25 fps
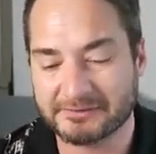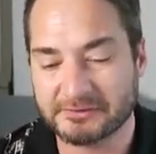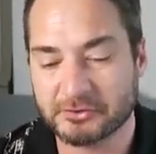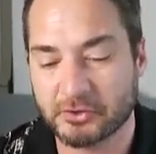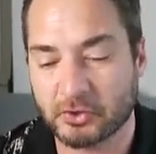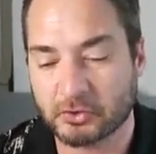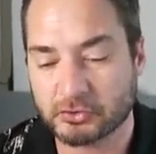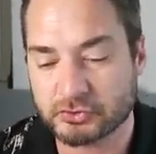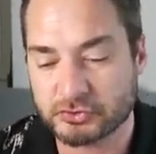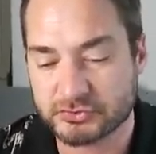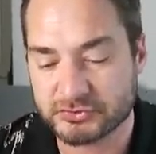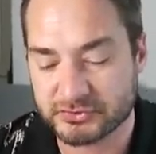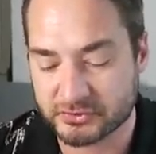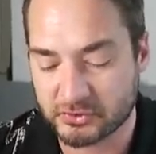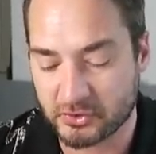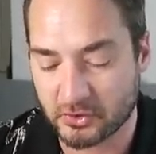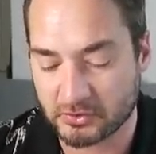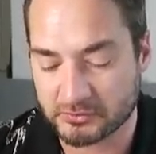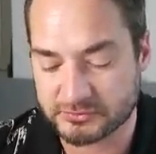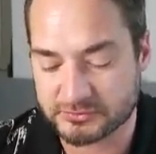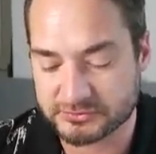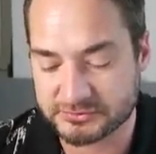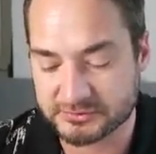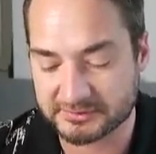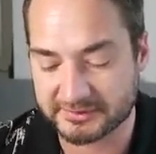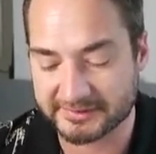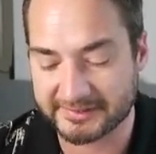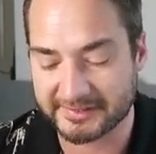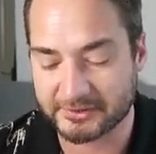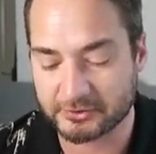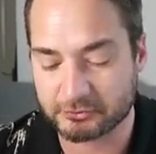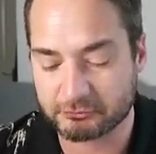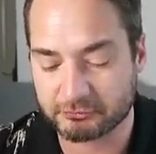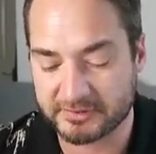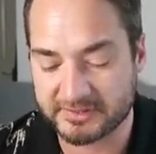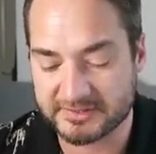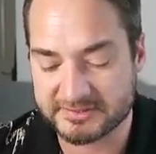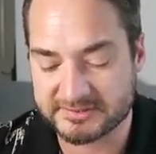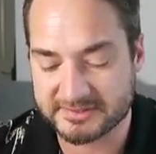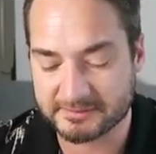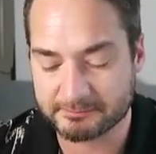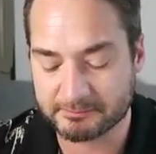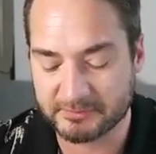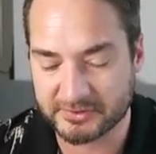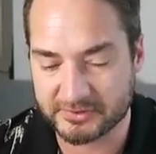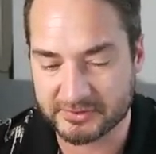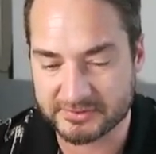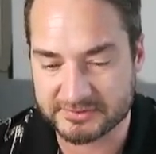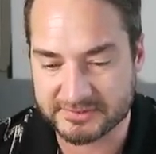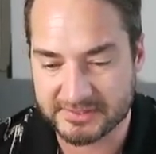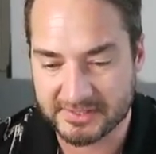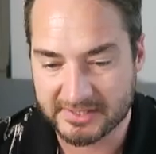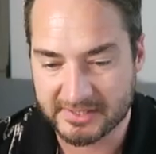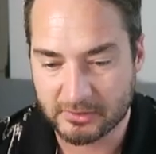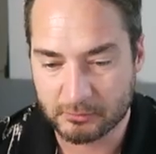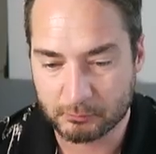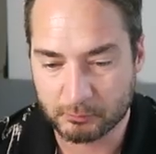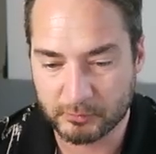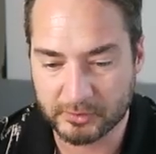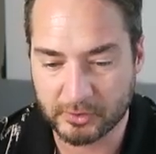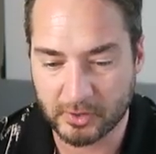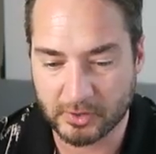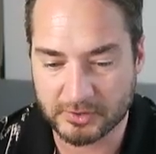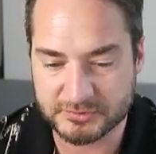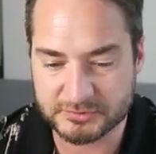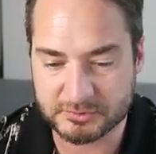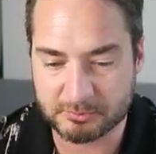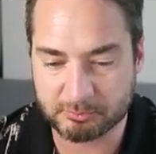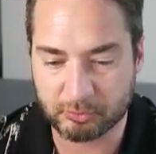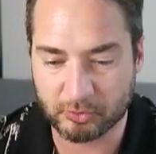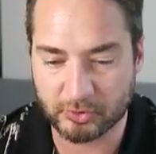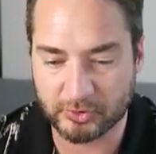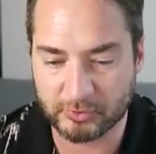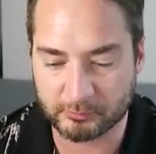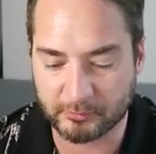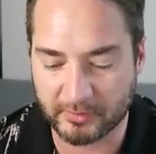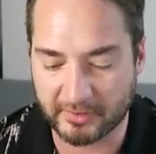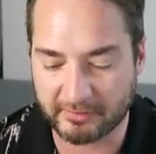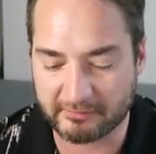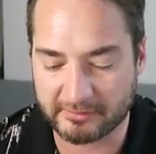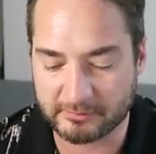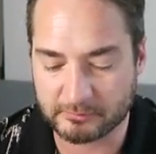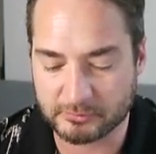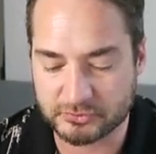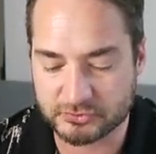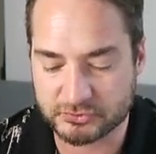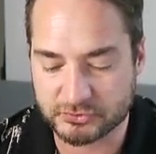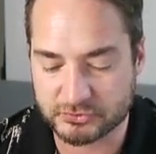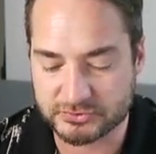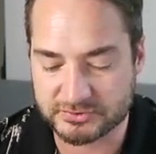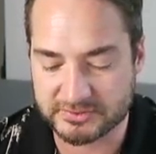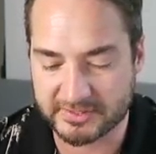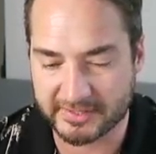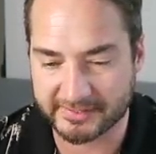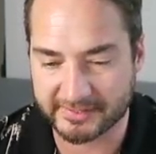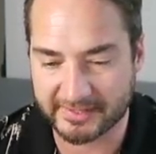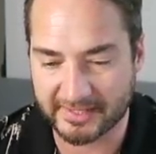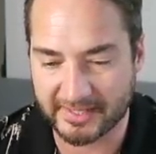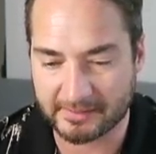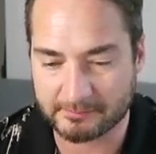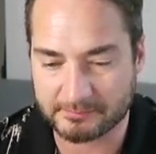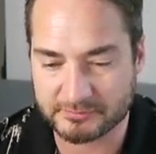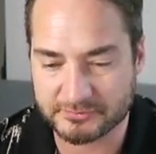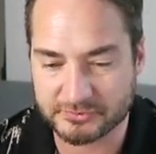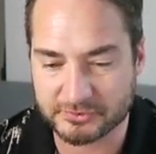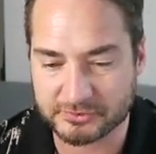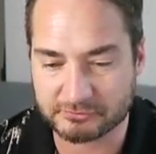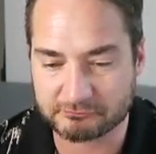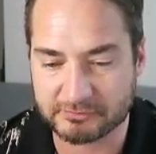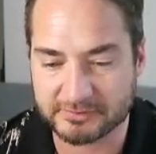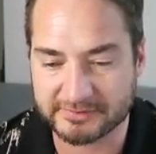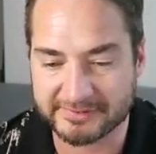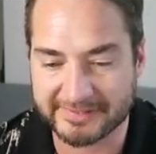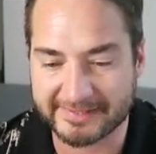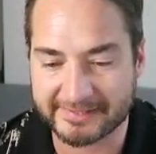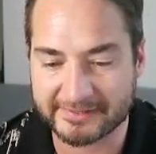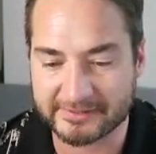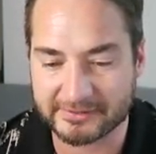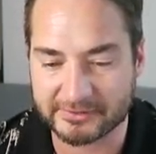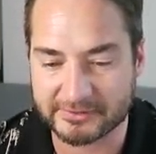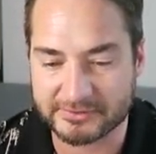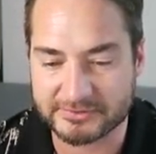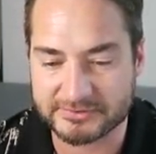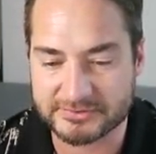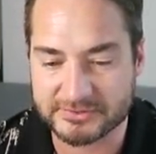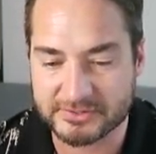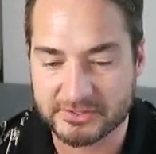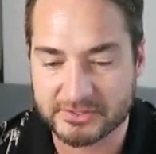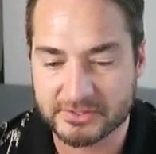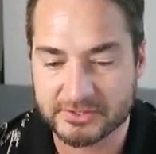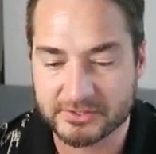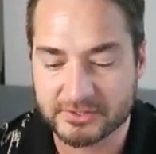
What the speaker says: They're not just constantly increasing, because we got to a point where it was just like absolutely ridiculous